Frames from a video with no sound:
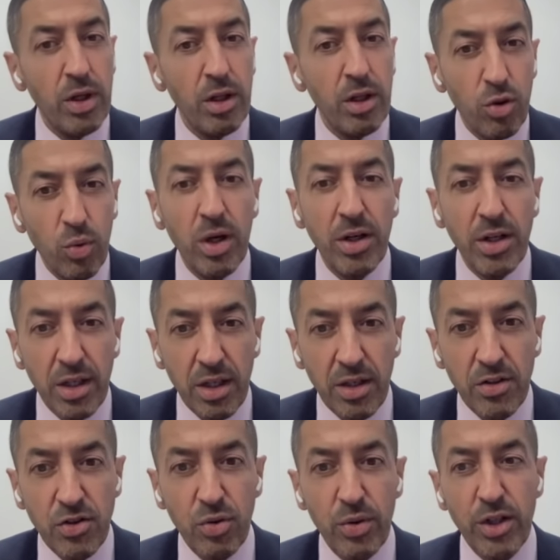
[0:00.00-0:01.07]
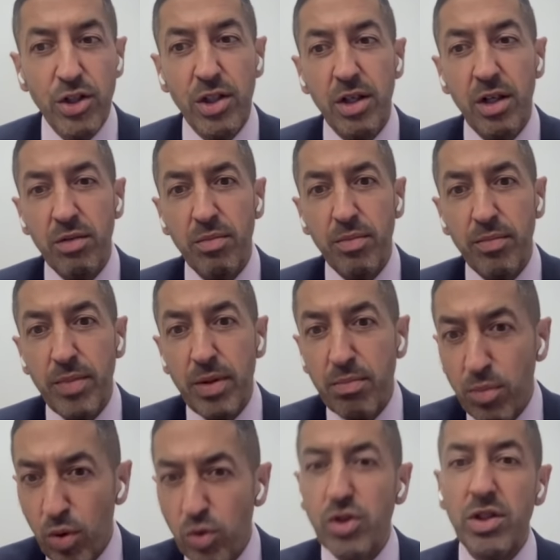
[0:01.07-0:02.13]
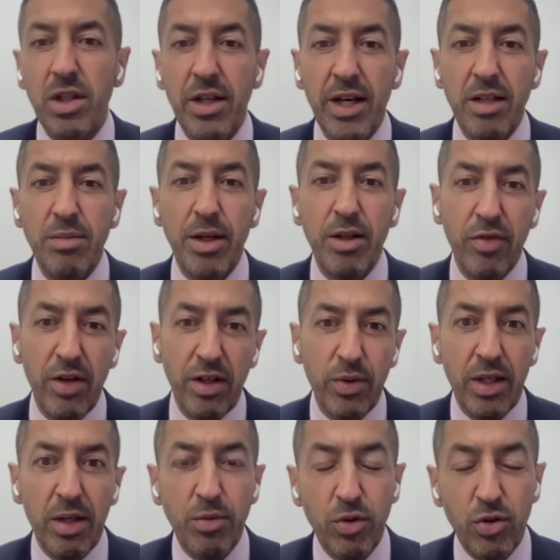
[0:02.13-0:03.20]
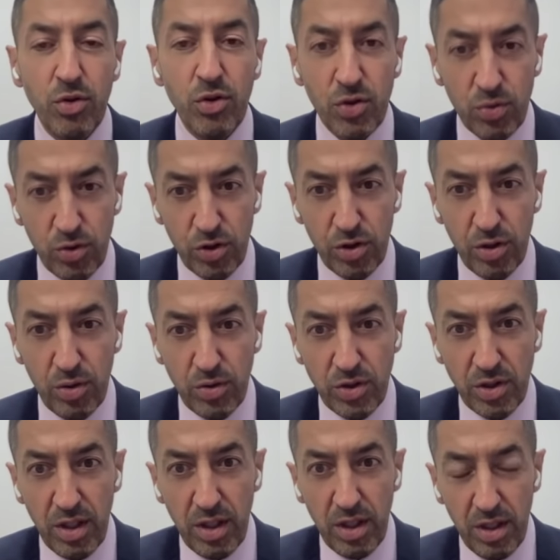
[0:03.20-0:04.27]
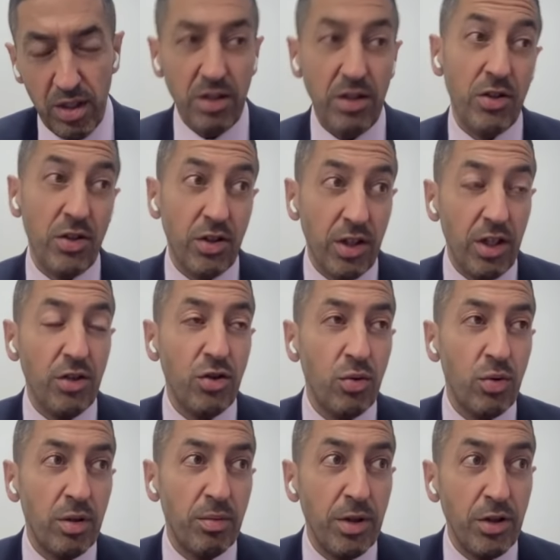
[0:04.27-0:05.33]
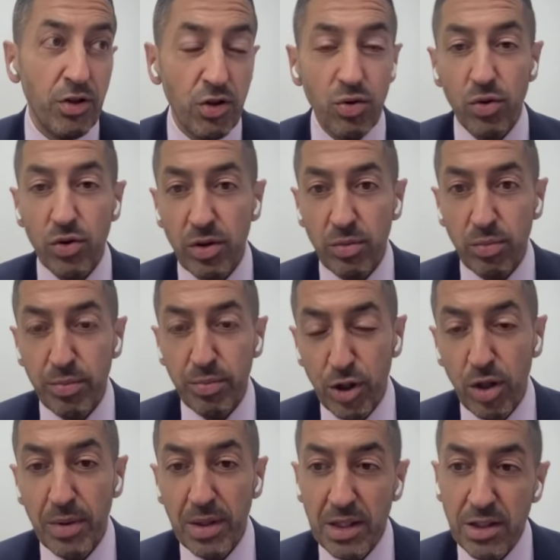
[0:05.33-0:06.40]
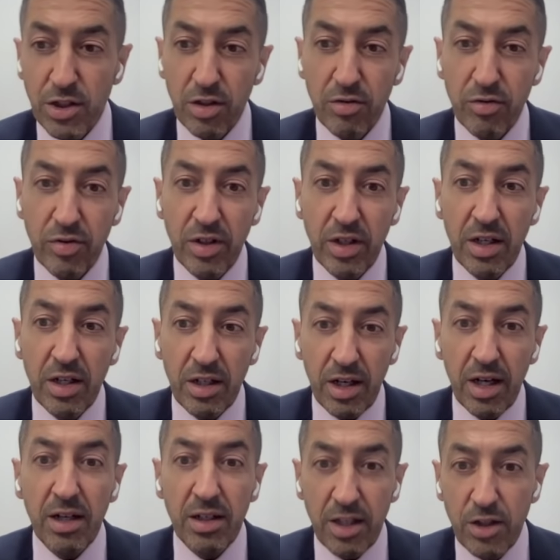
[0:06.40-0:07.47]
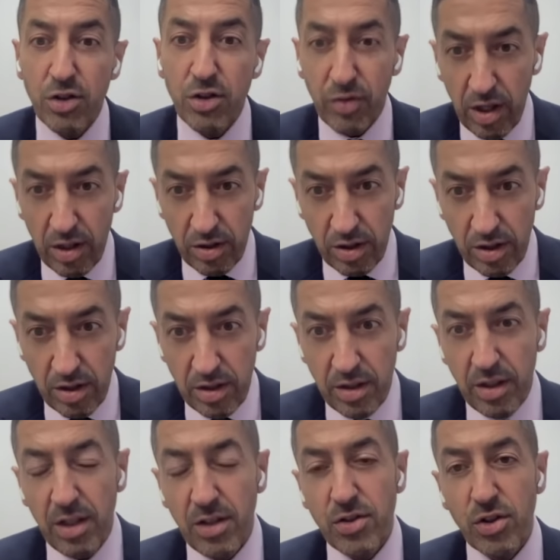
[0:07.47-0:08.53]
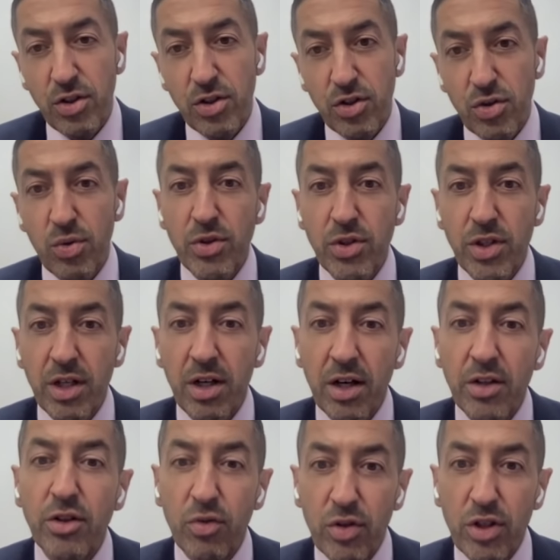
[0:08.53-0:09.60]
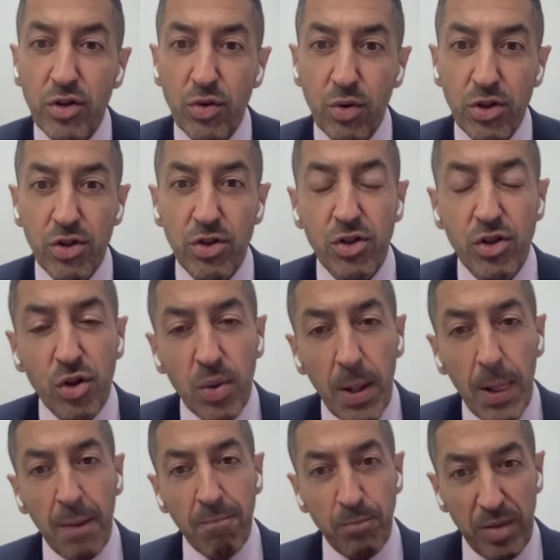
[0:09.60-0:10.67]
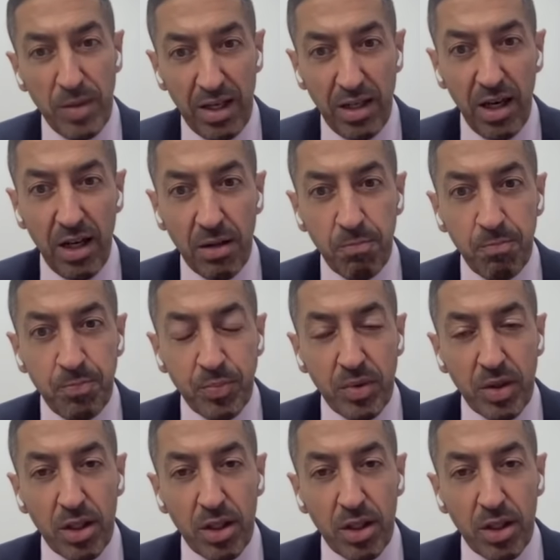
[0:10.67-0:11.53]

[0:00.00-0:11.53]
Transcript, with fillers: Well, who are the kids who actually are been most delayed by the fact we get schools closed? These are kids who are in schools that predominantly serve kids of color, kids in schools that are under-resourced. So again,